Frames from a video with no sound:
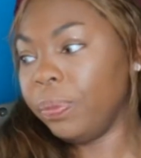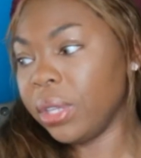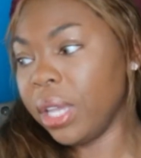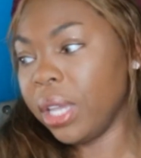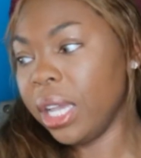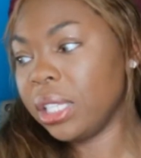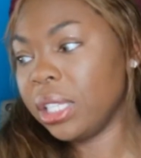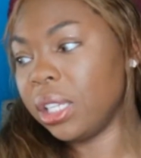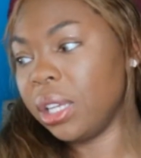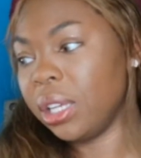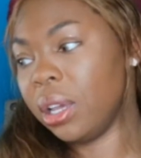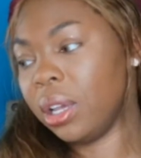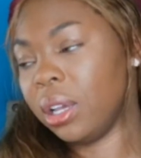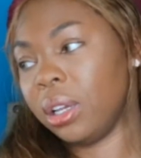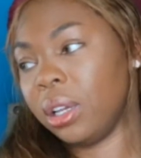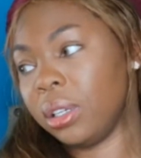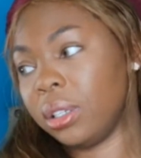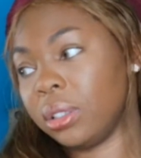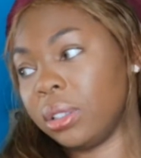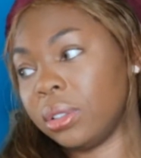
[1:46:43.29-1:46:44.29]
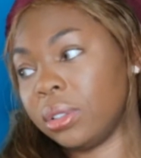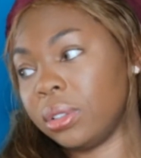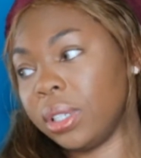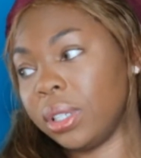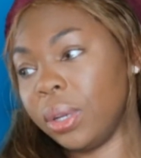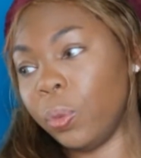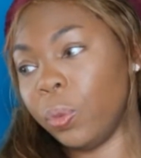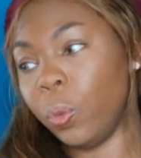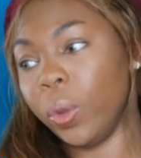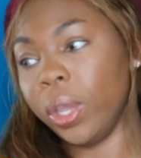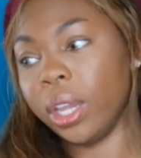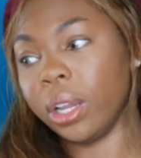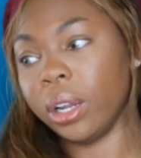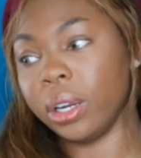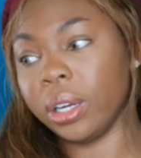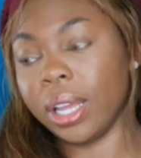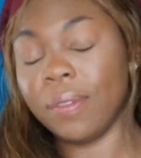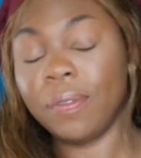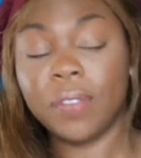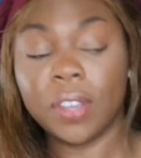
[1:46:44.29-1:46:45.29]
It's
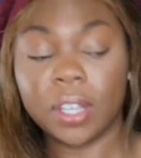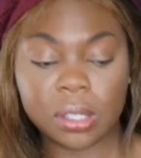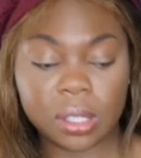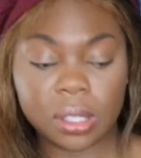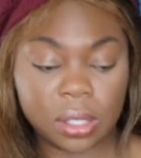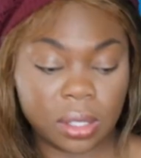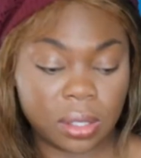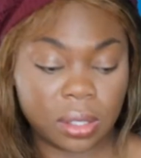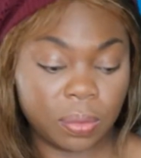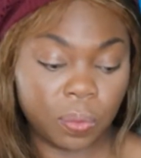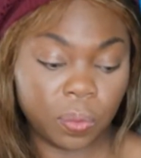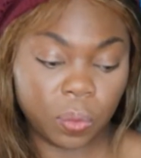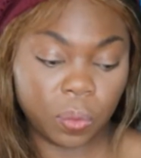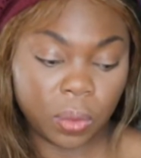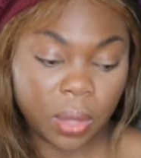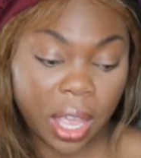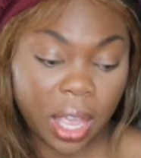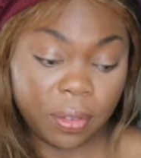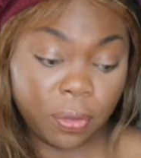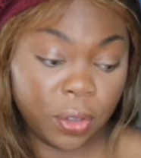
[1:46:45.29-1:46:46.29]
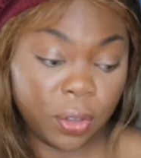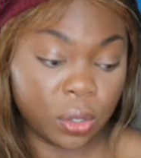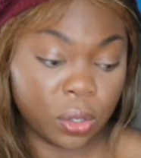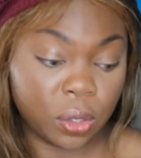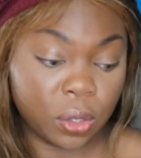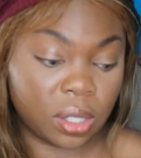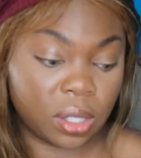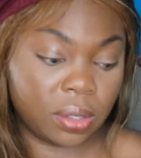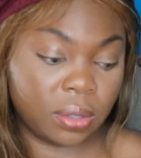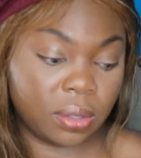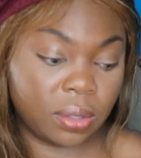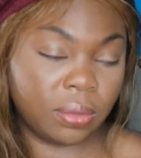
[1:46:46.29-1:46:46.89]
weird. It feels